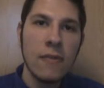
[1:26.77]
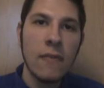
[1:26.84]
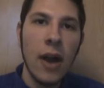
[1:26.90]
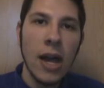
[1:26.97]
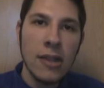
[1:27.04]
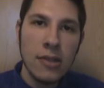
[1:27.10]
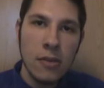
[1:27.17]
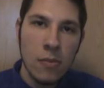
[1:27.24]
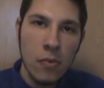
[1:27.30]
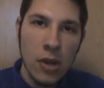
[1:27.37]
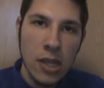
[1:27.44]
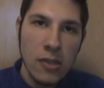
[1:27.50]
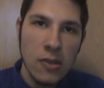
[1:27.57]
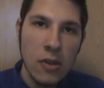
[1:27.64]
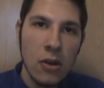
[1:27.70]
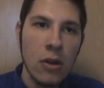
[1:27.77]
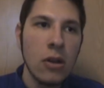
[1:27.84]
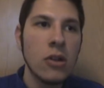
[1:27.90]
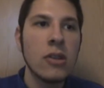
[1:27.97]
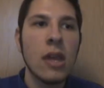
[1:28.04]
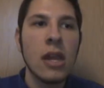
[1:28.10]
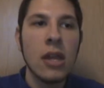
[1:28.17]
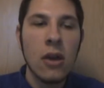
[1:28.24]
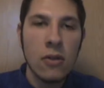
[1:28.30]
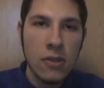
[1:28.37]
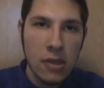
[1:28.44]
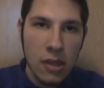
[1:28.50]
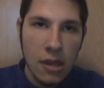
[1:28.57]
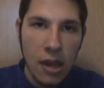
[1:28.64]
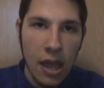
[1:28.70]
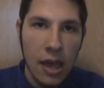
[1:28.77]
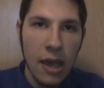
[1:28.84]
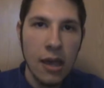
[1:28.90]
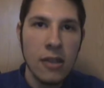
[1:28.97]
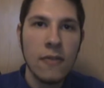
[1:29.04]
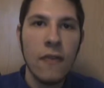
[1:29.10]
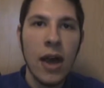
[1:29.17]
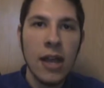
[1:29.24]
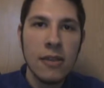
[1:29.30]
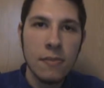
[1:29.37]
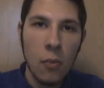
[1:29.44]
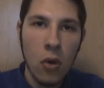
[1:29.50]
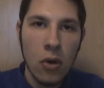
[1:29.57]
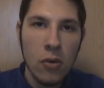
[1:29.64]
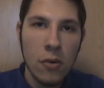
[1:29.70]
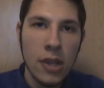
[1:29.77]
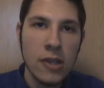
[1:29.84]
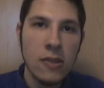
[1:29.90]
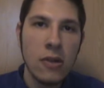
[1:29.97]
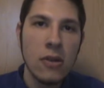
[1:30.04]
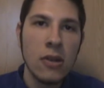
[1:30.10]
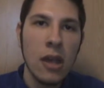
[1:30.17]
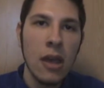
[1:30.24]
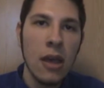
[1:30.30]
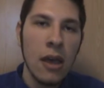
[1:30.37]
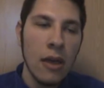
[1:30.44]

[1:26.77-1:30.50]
finds some research, then he goes to the next, finds more research.